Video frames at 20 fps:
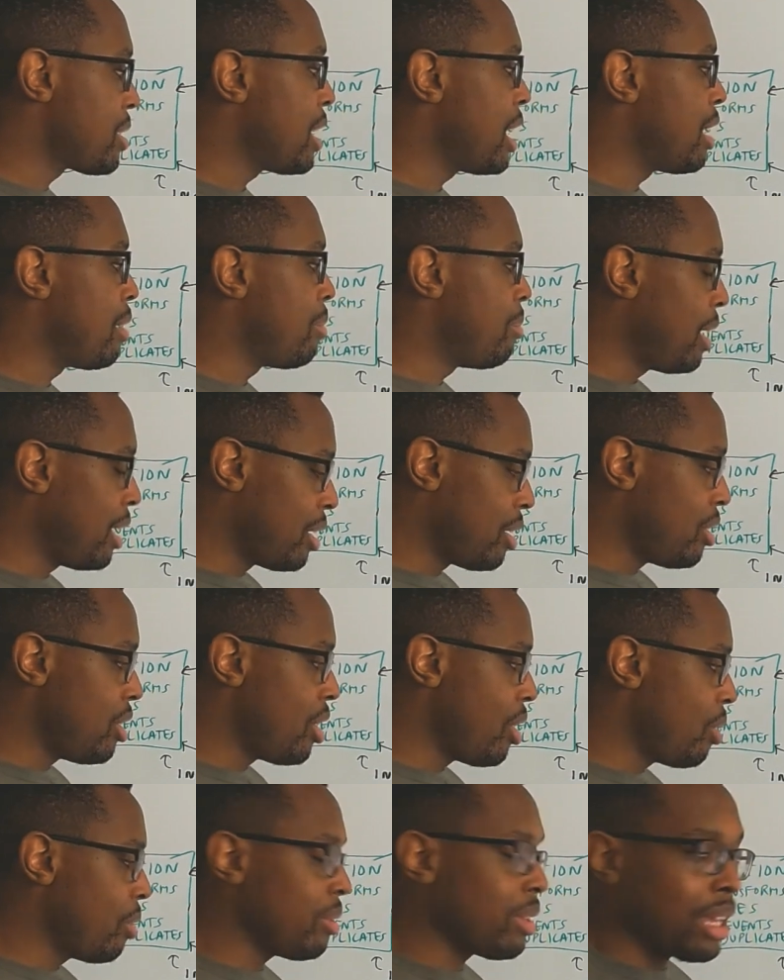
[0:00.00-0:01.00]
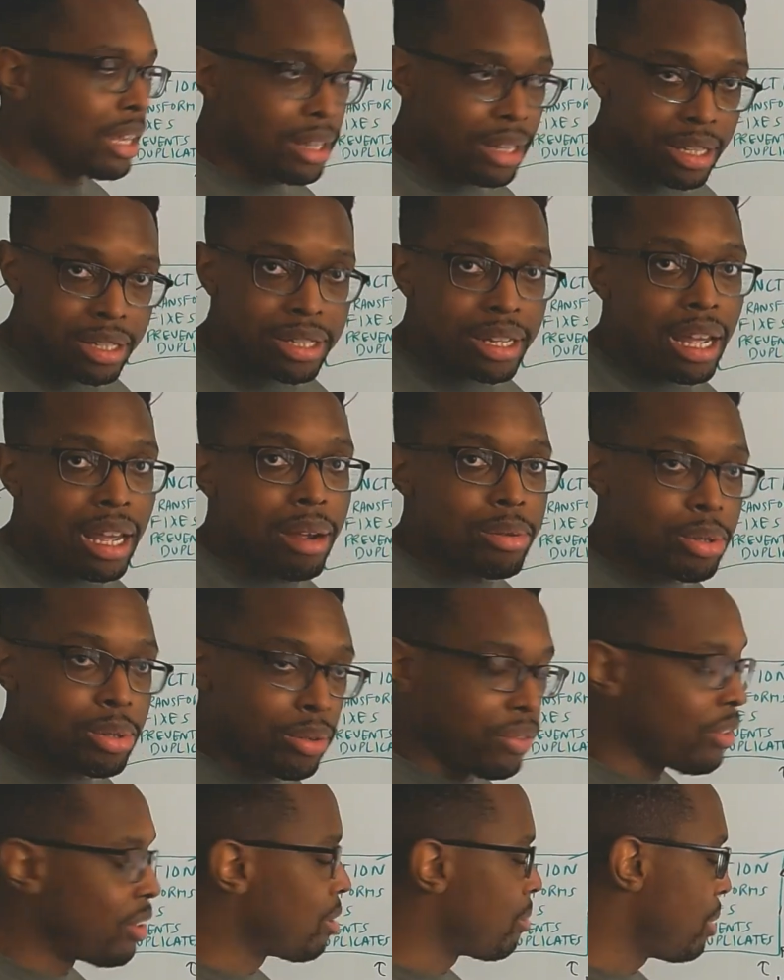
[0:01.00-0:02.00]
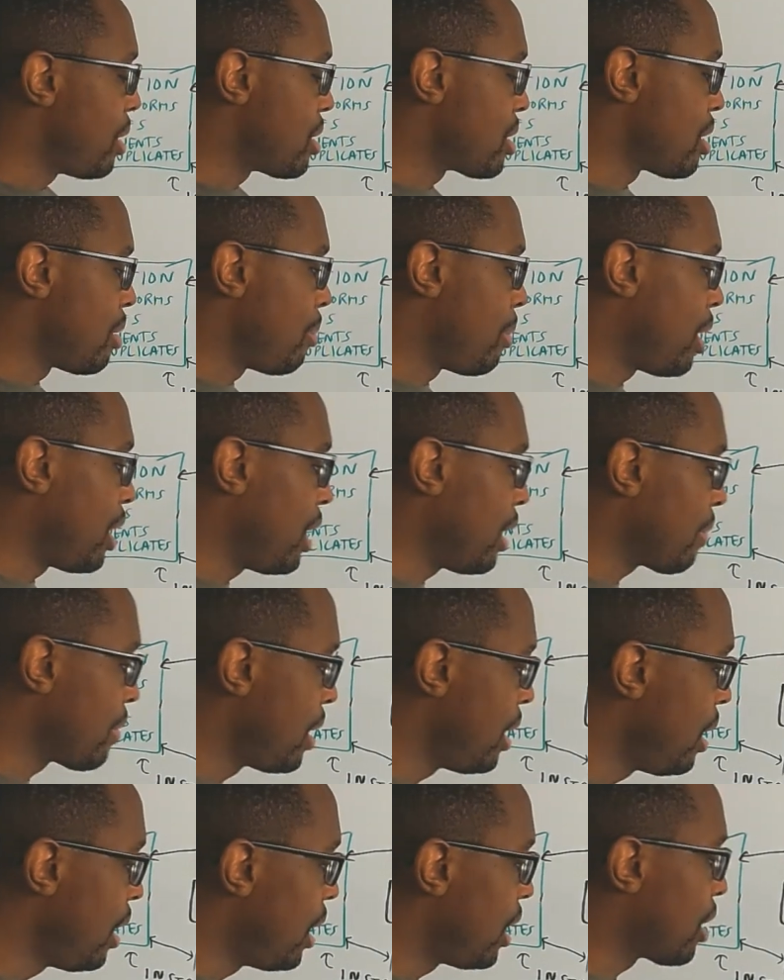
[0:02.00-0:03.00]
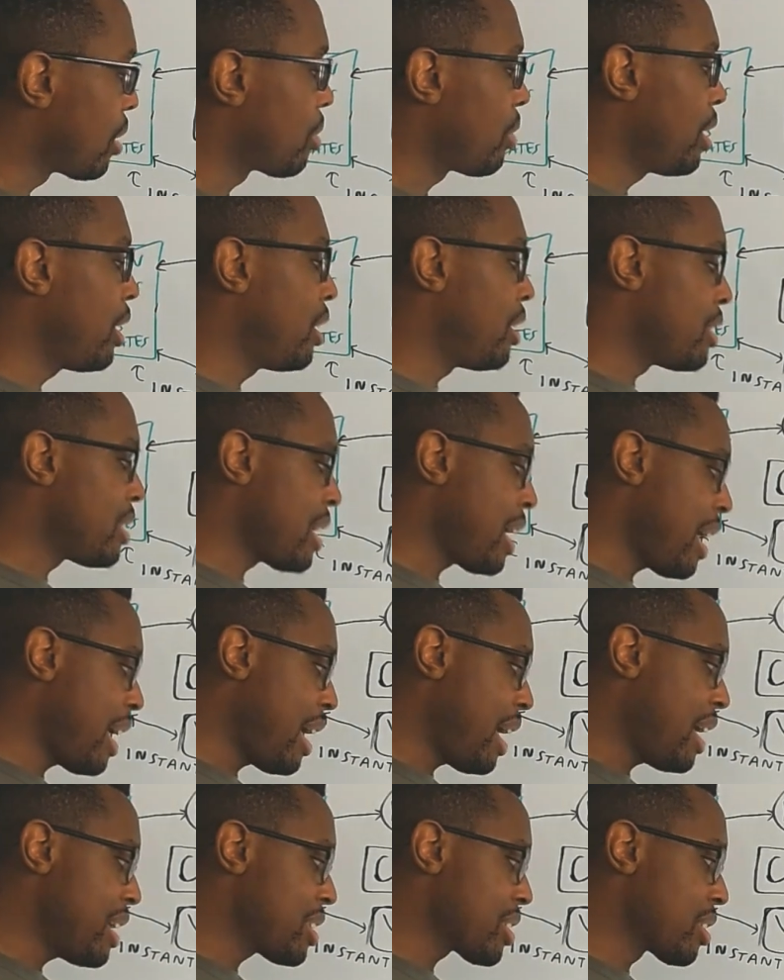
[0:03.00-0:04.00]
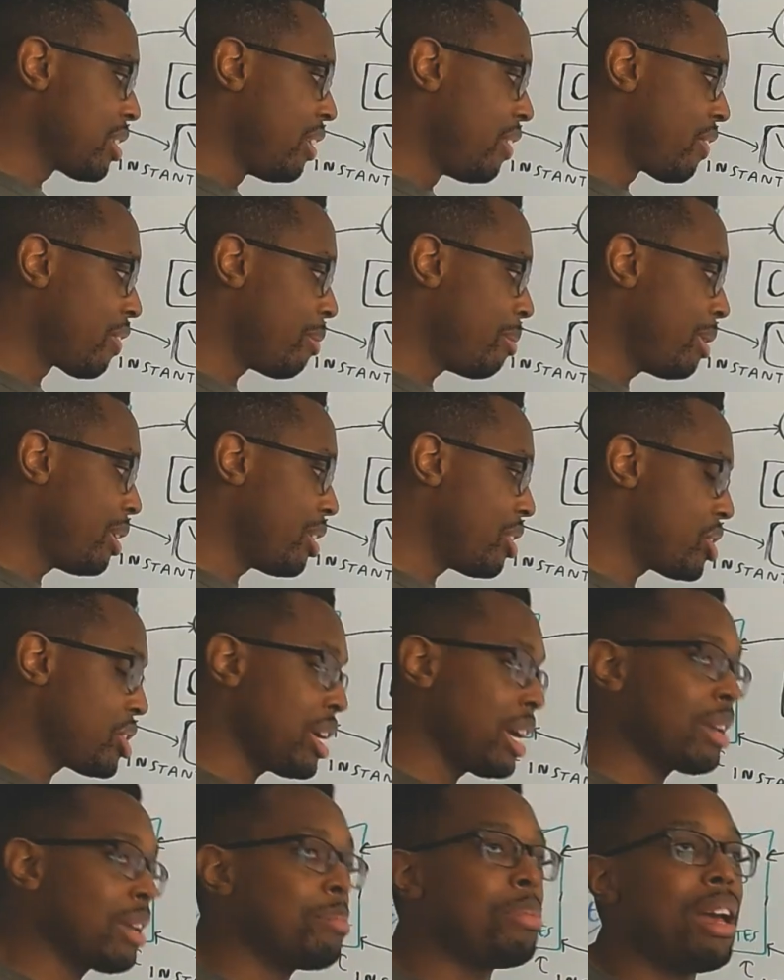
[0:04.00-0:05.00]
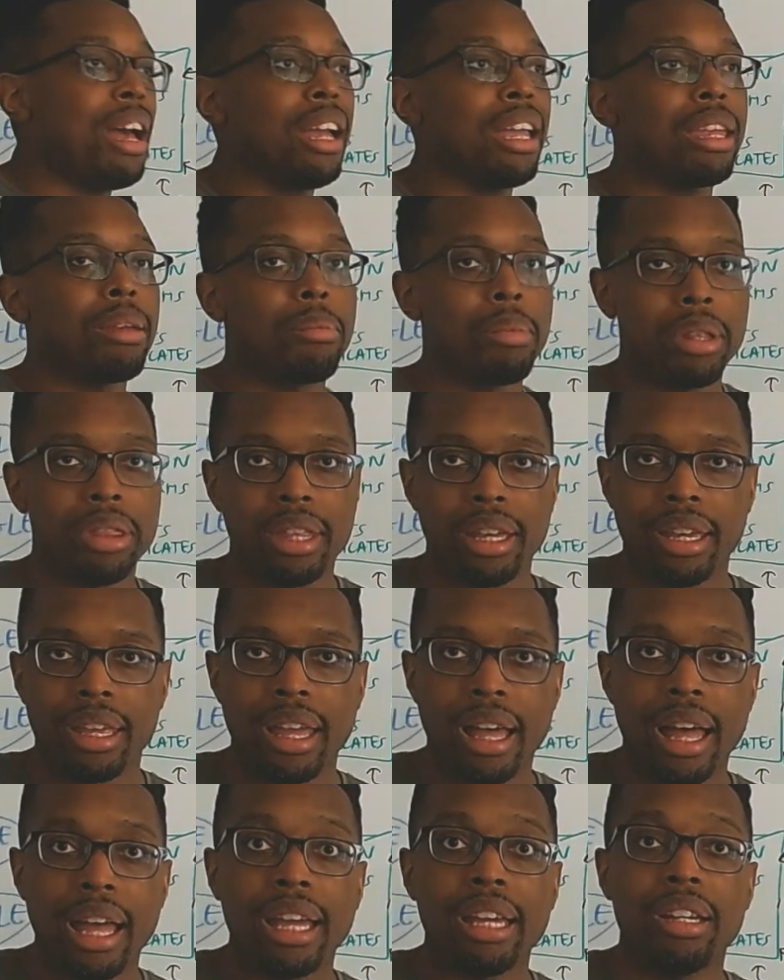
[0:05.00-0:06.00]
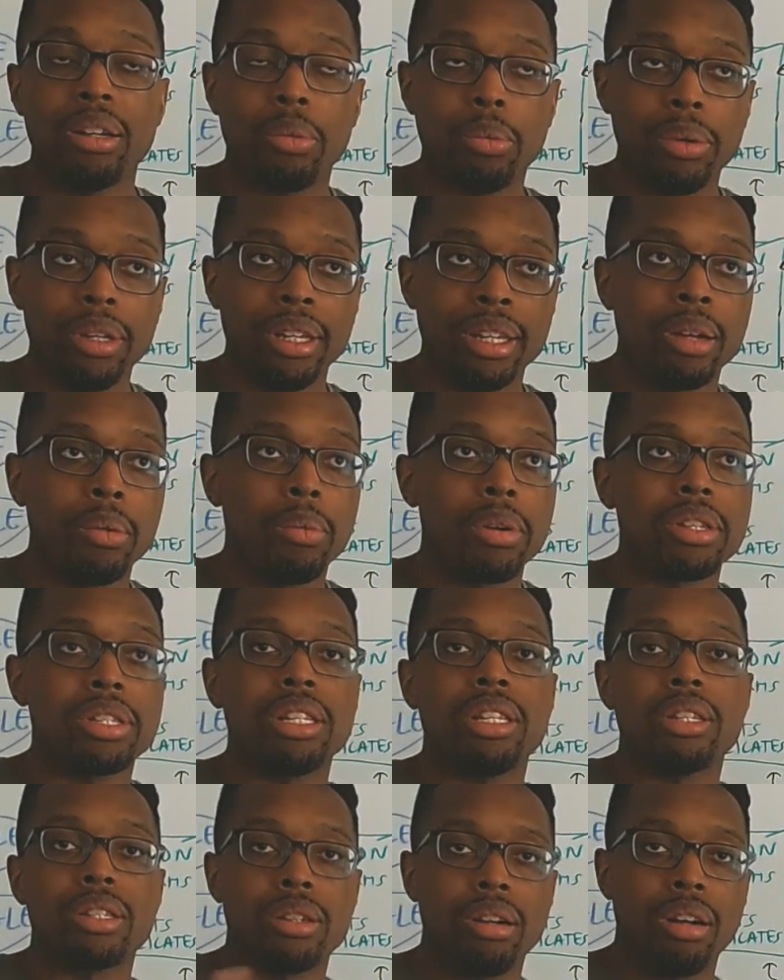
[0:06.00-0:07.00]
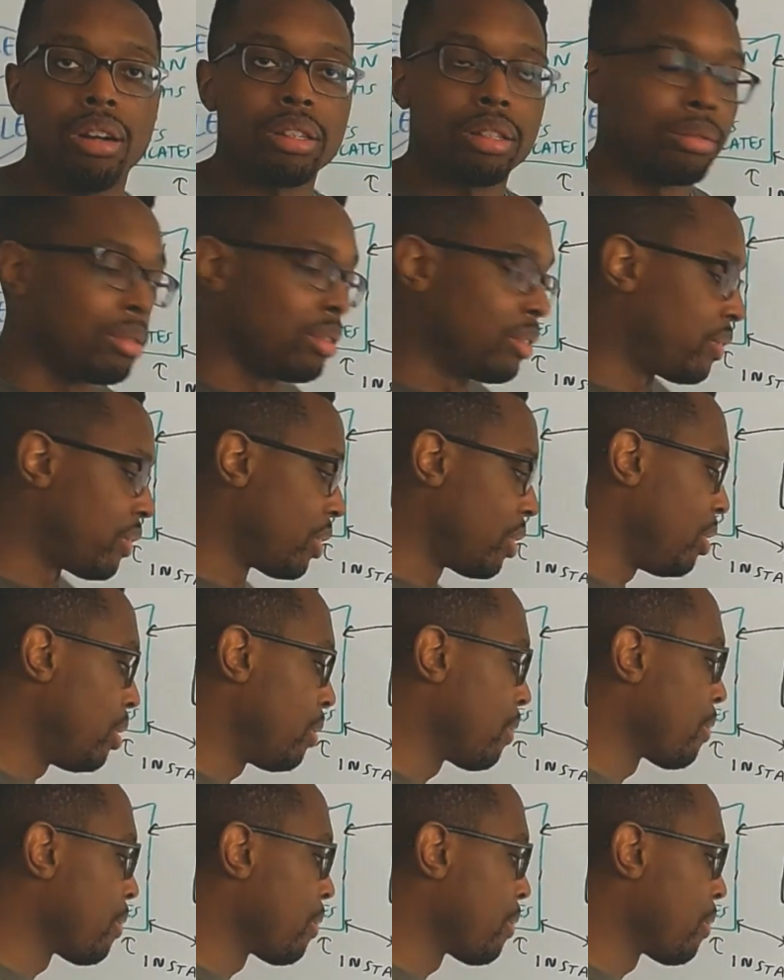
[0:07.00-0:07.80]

It made a note that this guy was referring me to somebody. It created a task for me to check back in with that guy in a week once he talked the referral.